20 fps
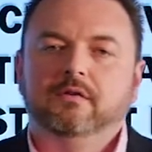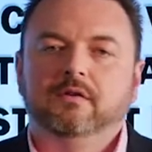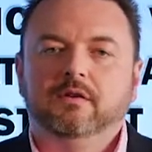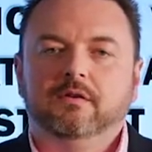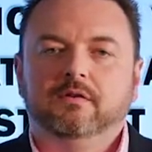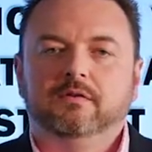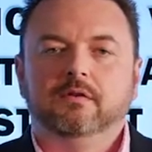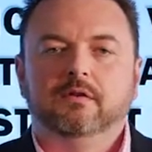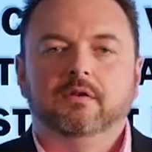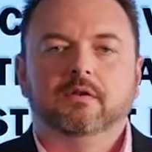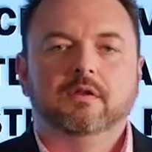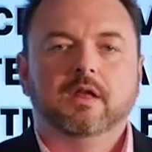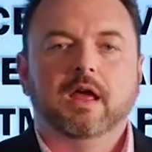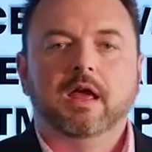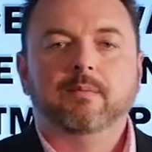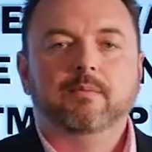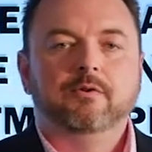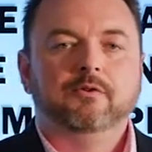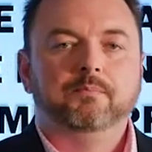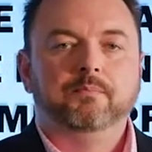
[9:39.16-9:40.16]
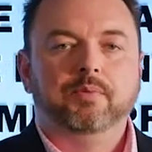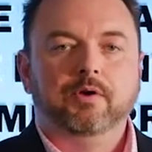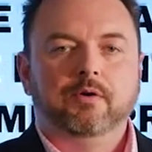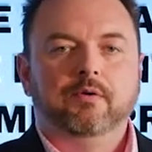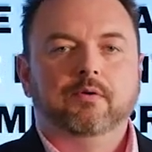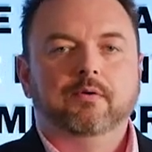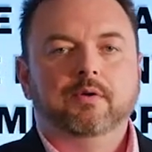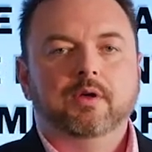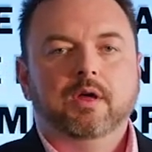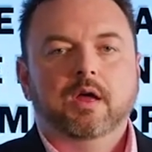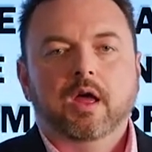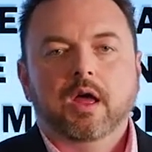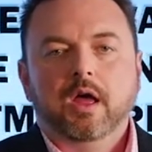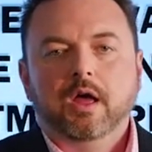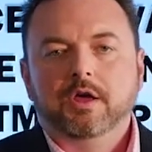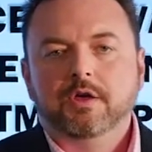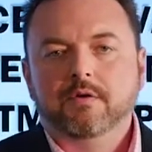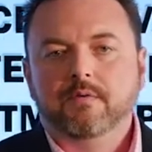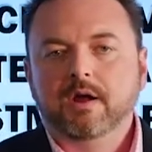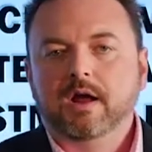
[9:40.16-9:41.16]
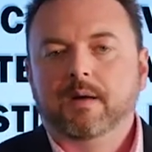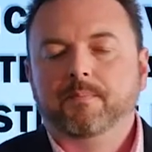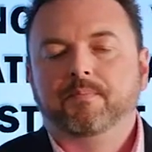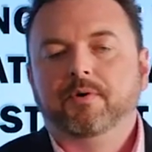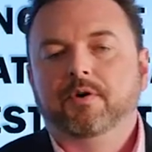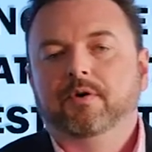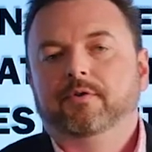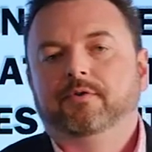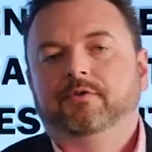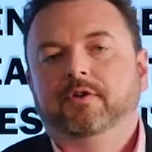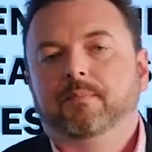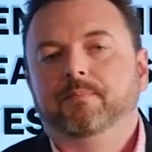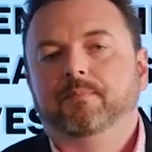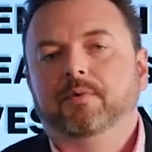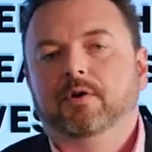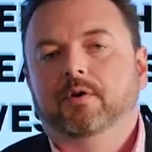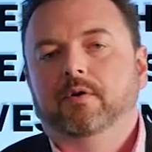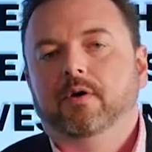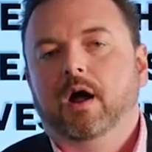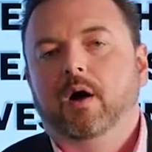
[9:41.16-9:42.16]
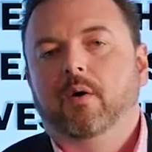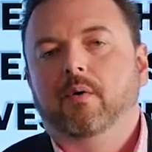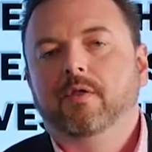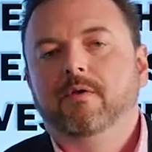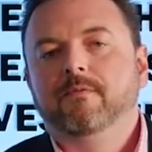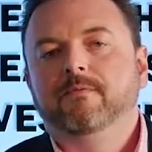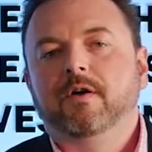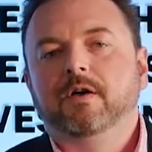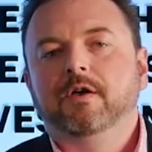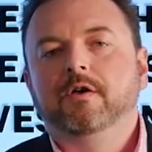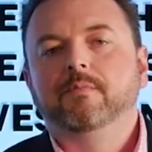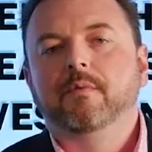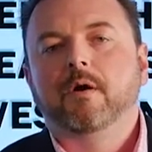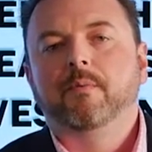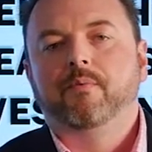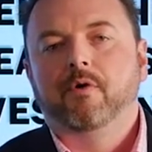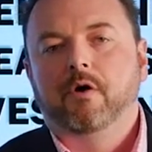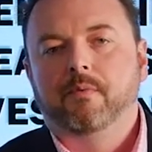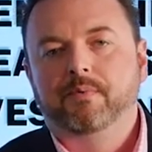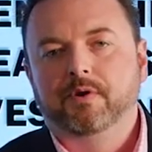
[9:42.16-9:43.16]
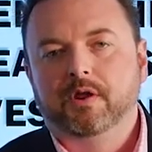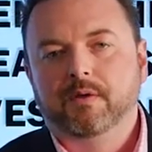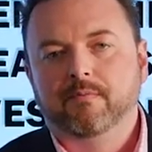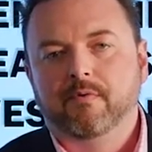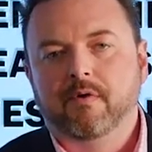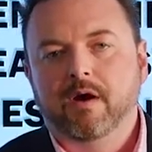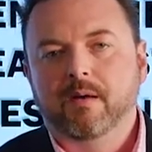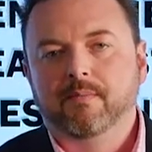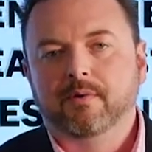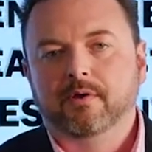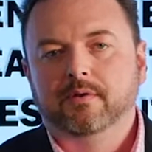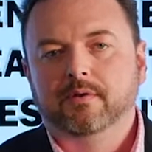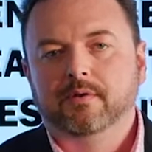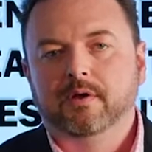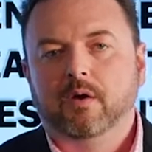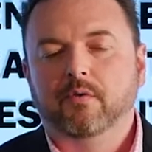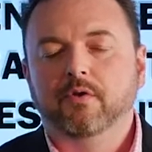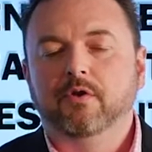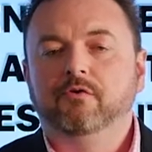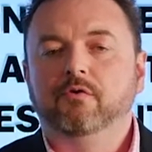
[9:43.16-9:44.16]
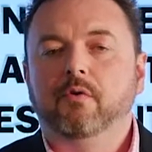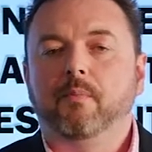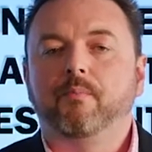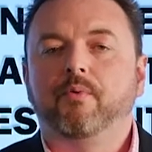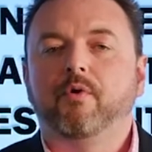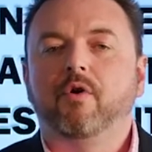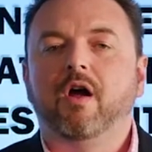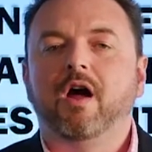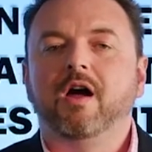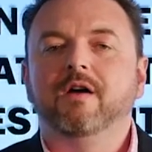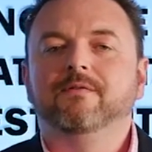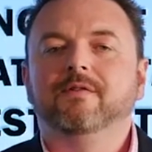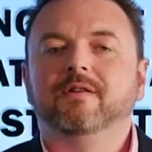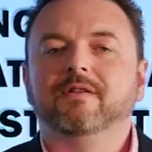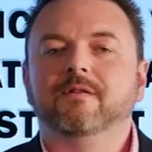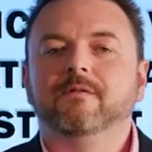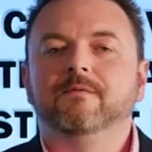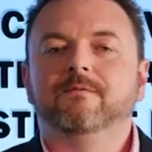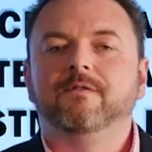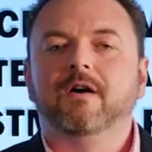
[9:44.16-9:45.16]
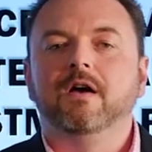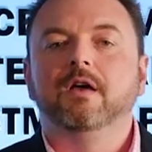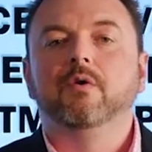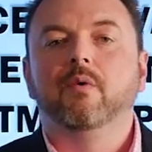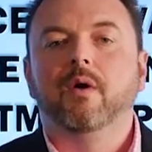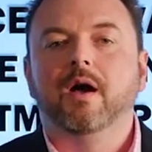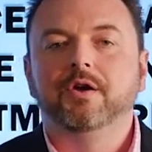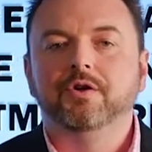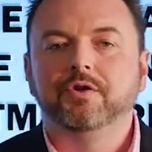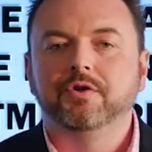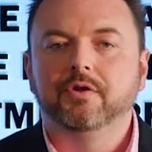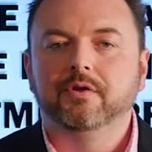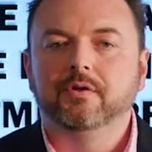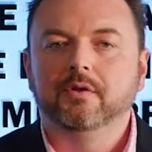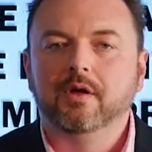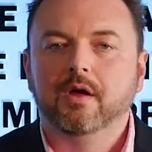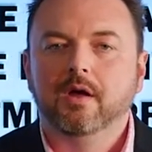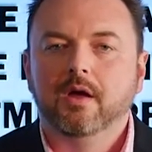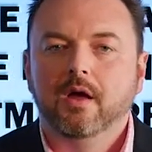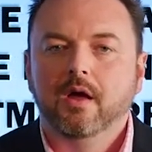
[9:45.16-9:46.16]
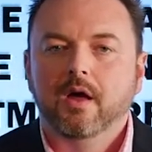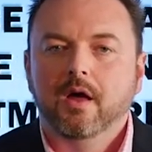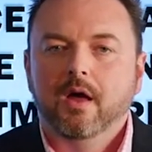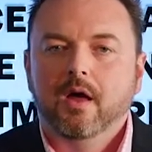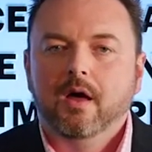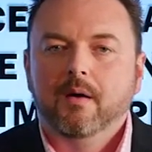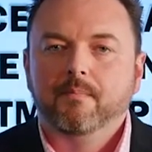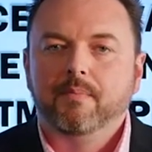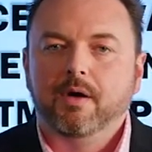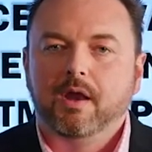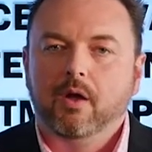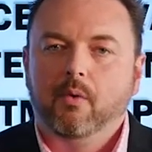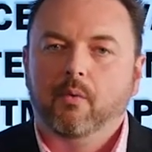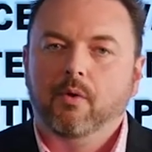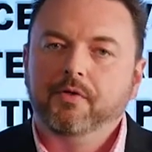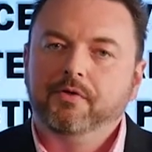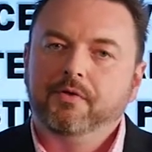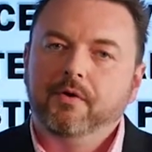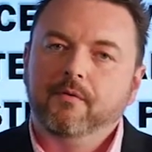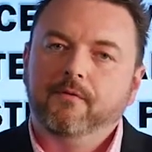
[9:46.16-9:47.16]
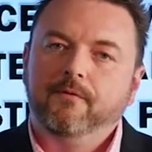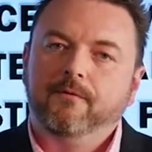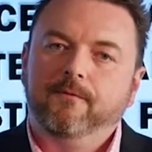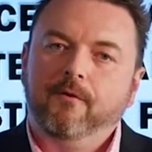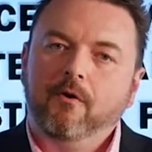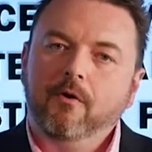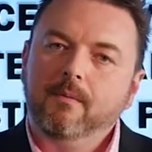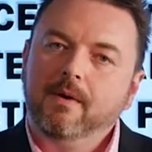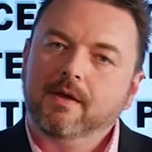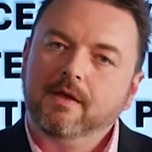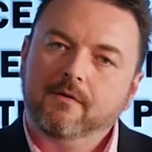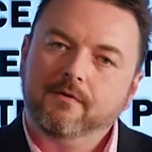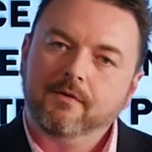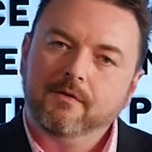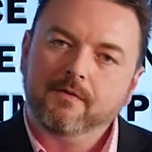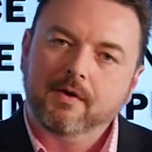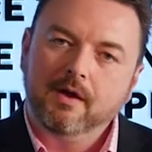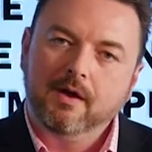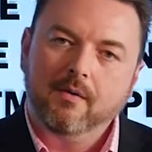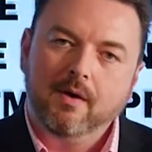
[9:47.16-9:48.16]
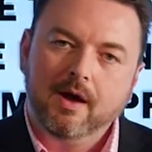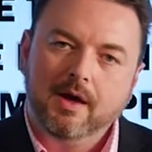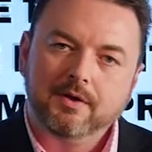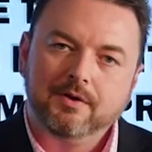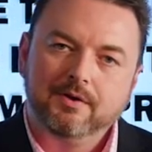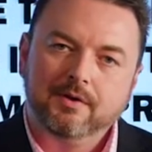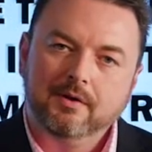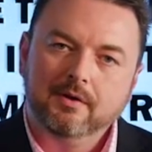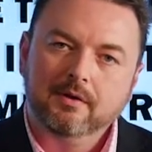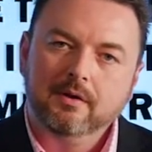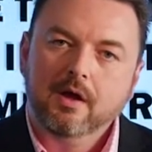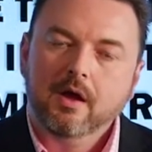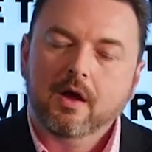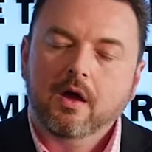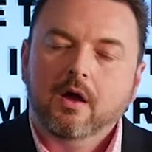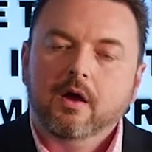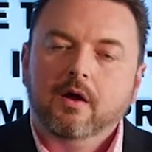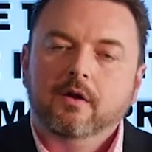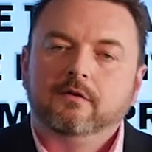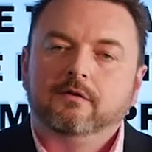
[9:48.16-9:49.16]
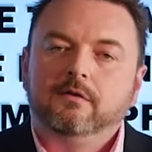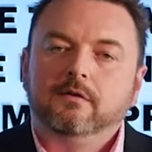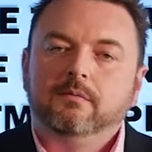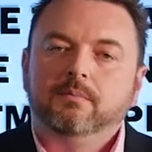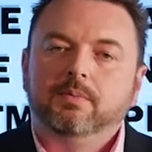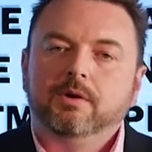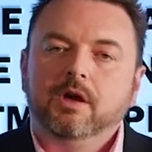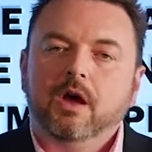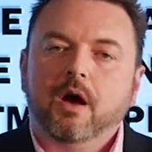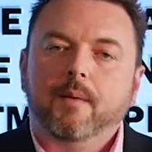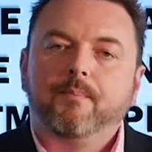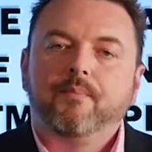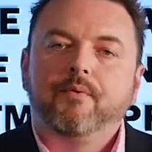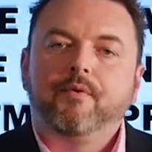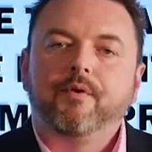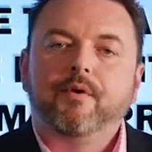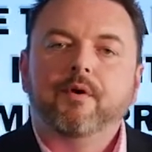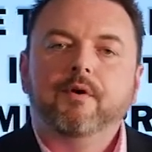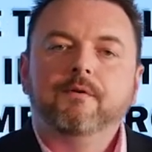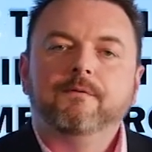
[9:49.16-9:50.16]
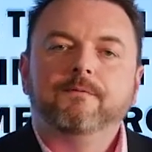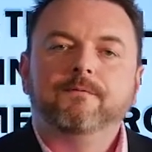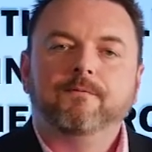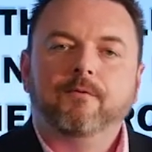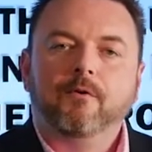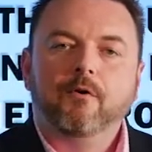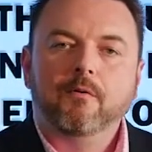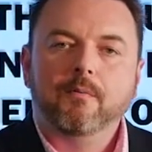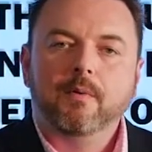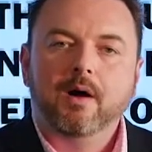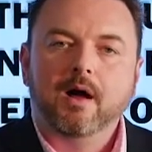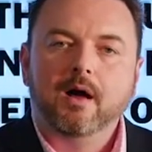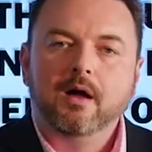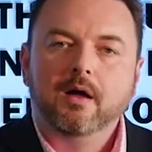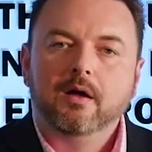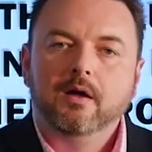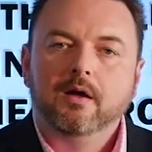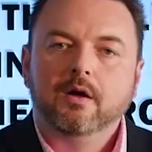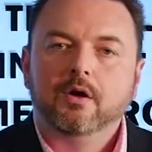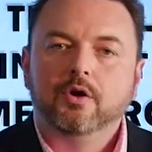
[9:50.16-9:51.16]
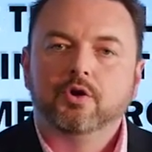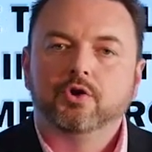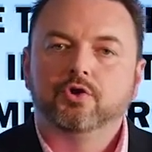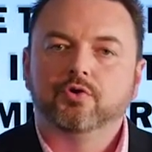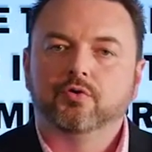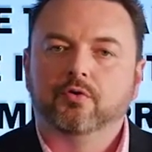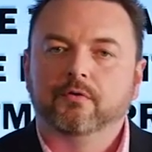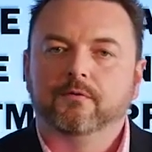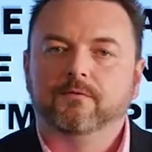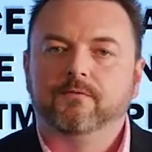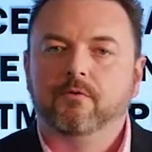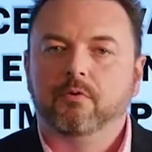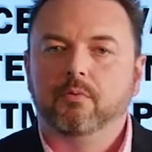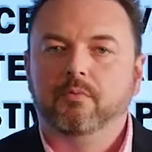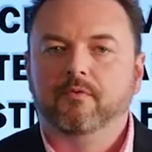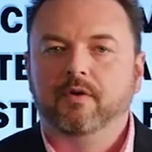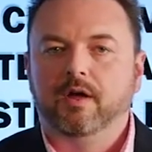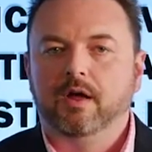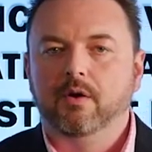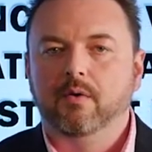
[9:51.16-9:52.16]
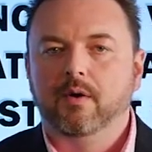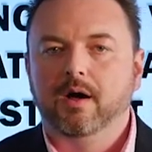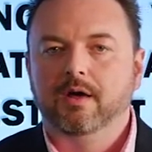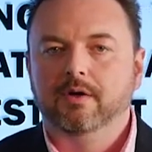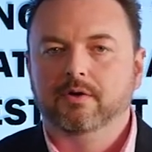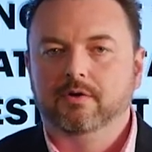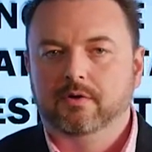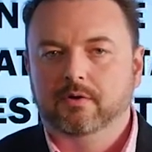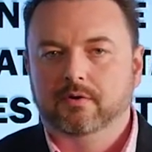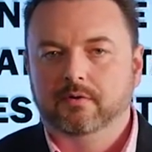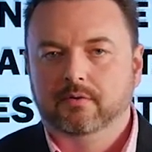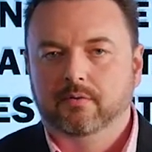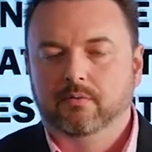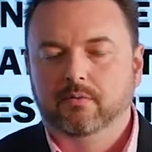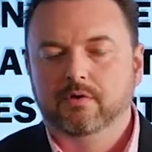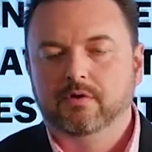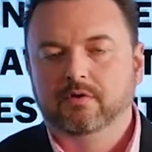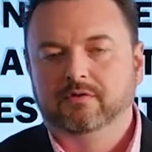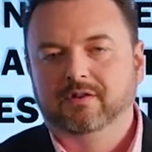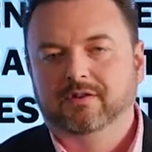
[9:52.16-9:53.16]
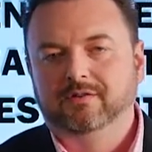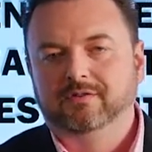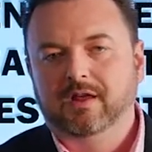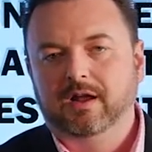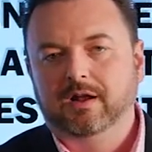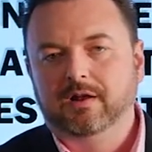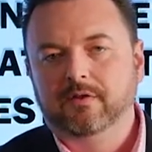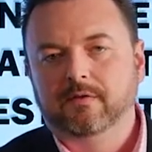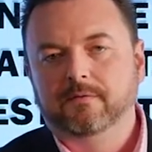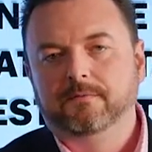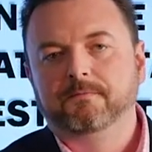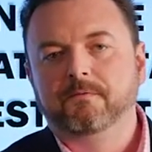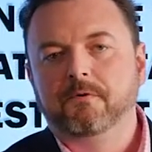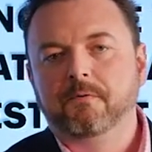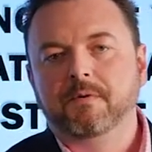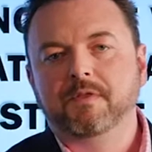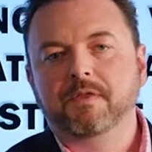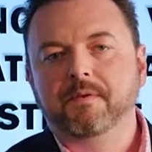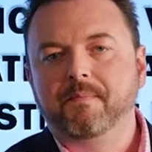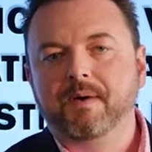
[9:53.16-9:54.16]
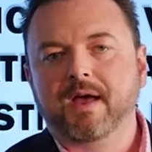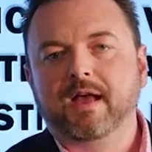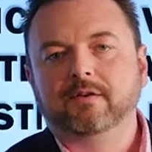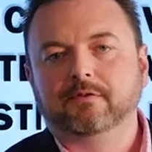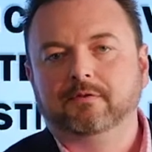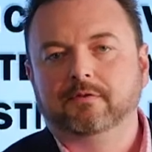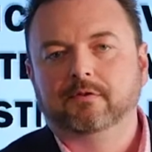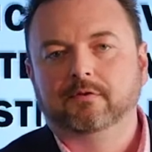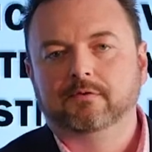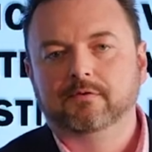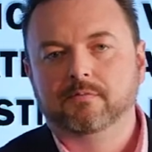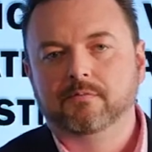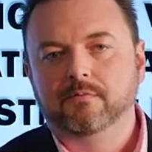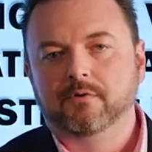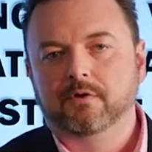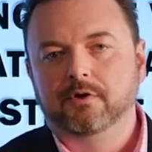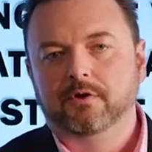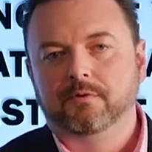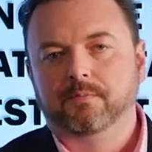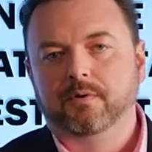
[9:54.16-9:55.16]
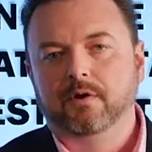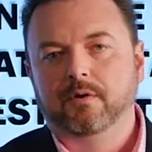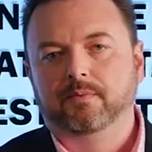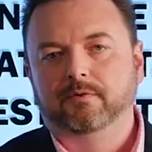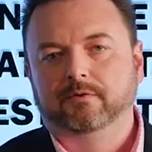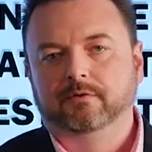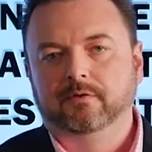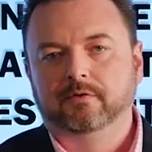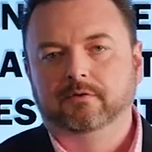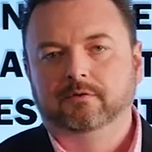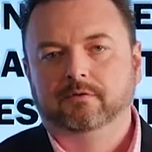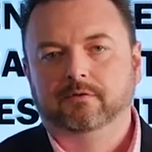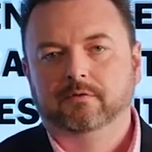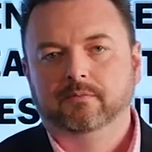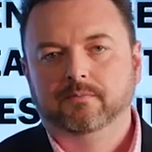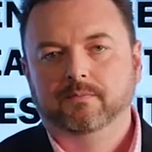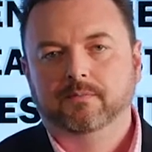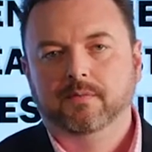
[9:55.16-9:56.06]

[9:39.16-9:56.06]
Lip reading: and his name is Bill. You ring up Bill and say, Bill, I want to value my property in Moorabbin. I want to do a private valuation, but I want the format of the valuation to be a pro forma short form valuation, which is exactly the format the banks use for mortgage purposes.